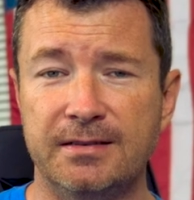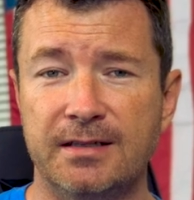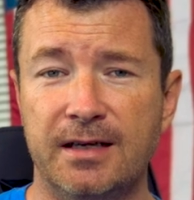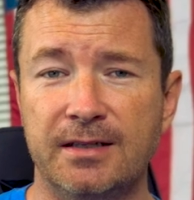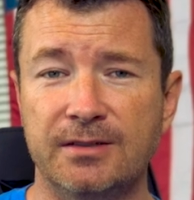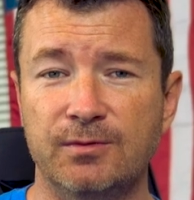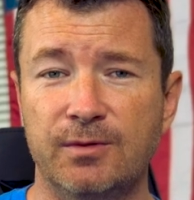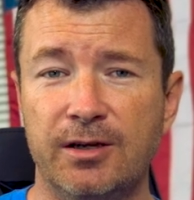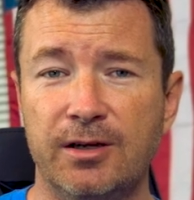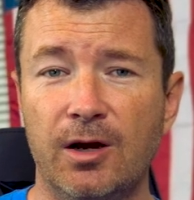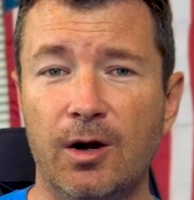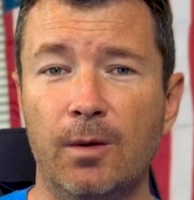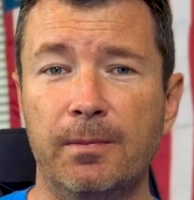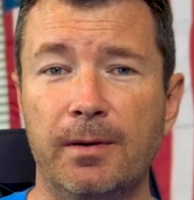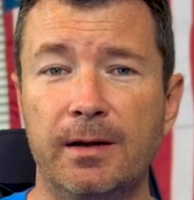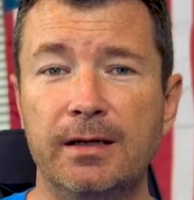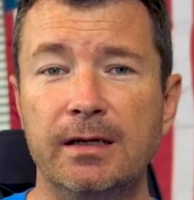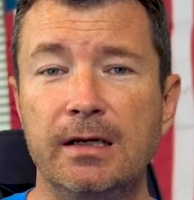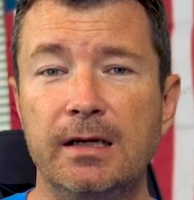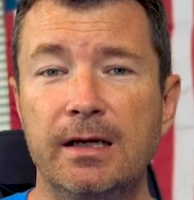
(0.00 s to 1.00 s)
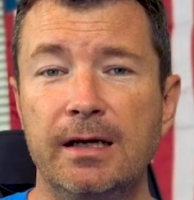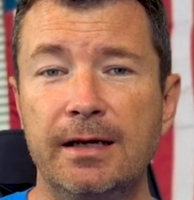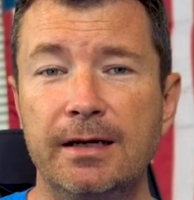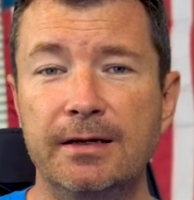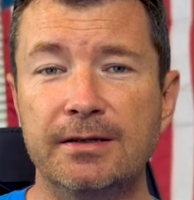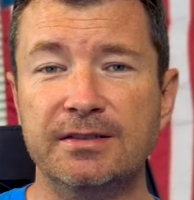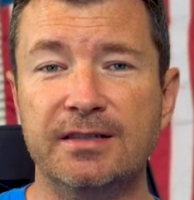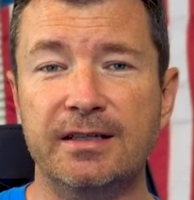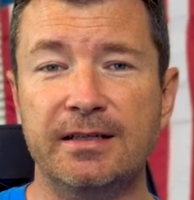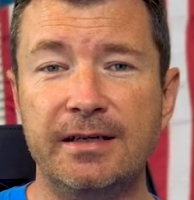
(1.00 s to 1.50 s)
as we go. But
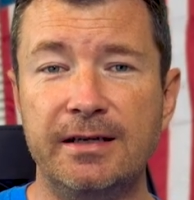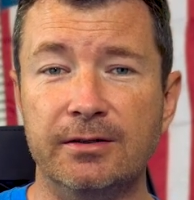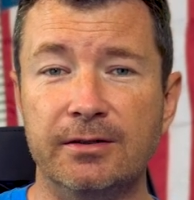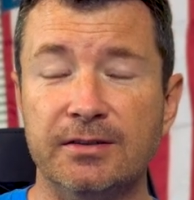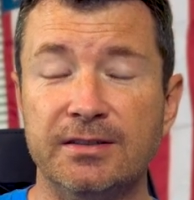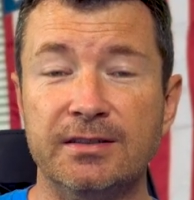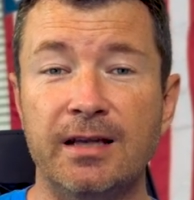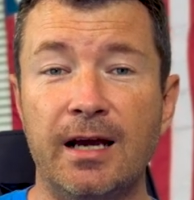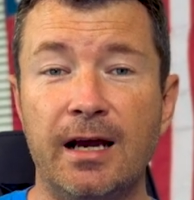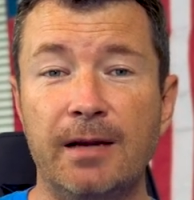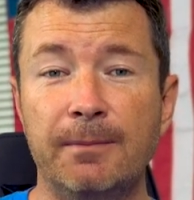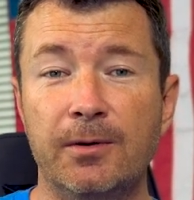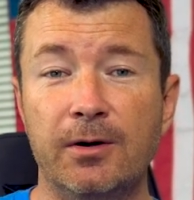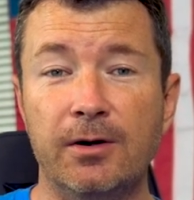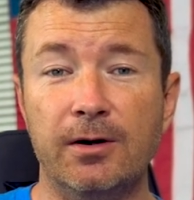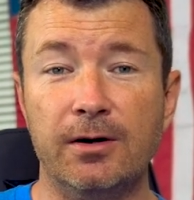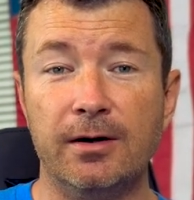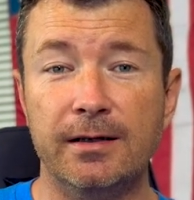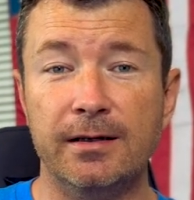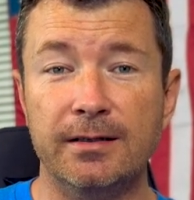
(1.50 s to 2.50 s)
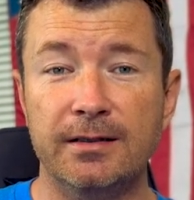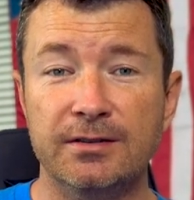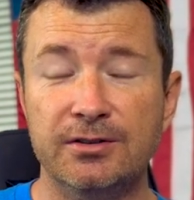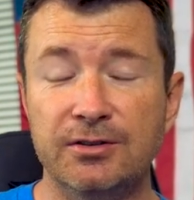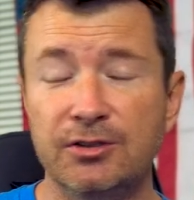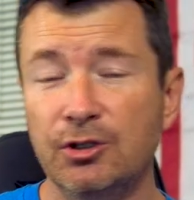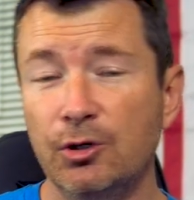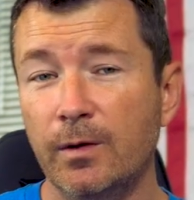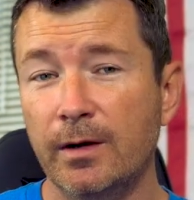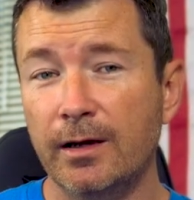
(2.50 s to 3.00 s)
here's the deal Sniper is
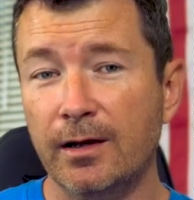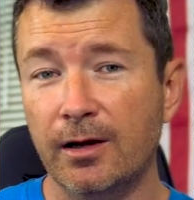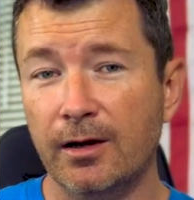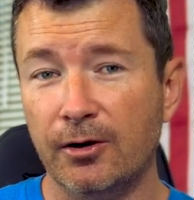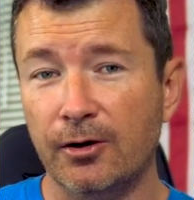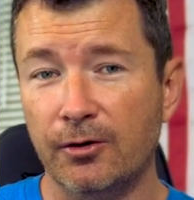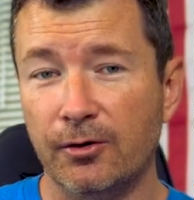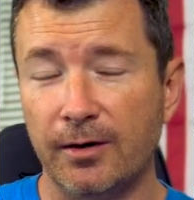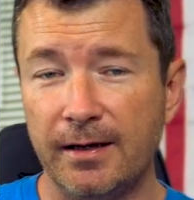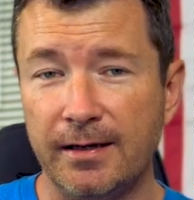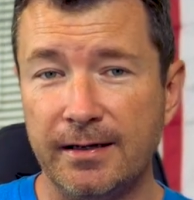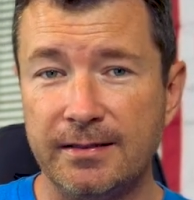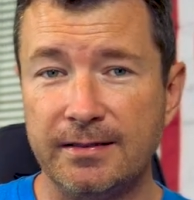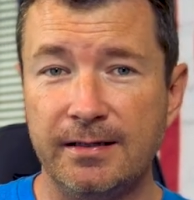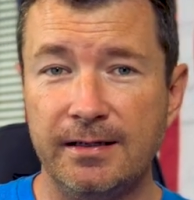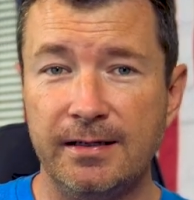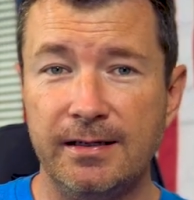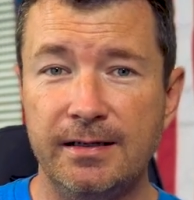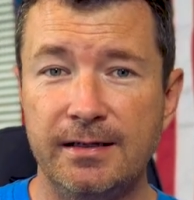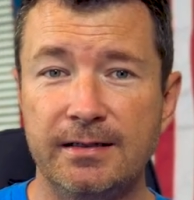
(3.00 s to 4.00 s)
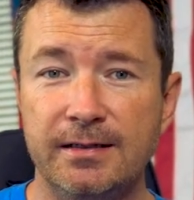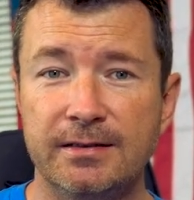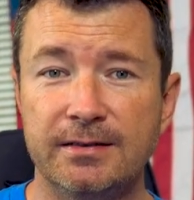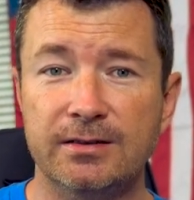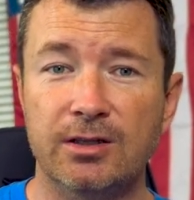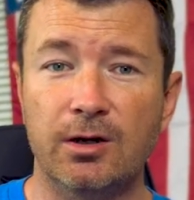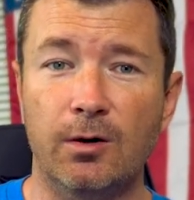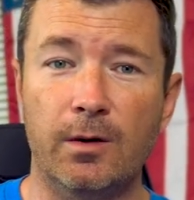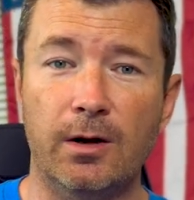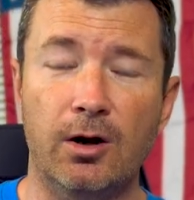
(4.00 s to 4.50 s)
doing great. He is
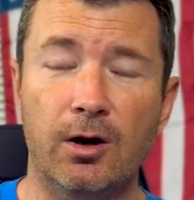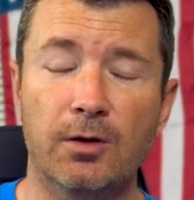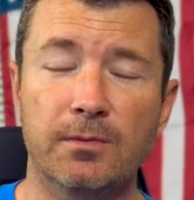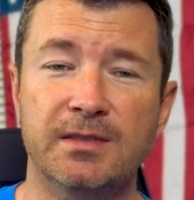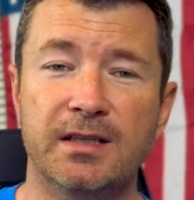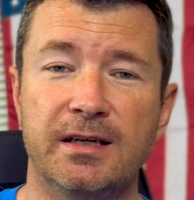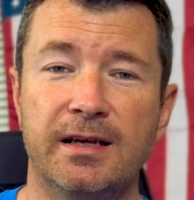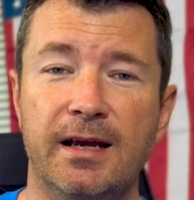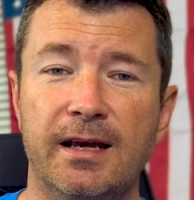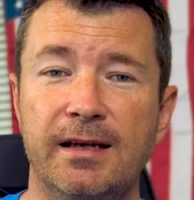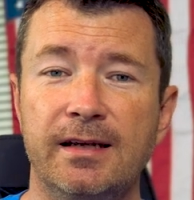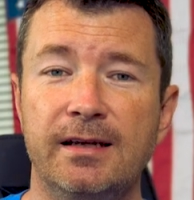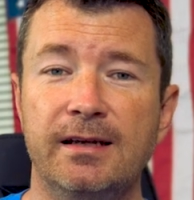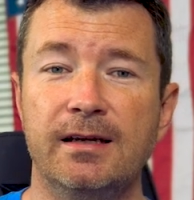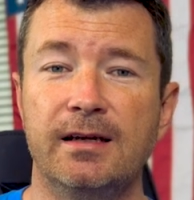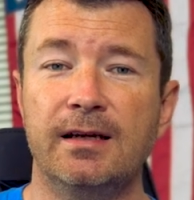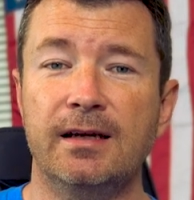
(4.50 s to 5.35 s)
going home today.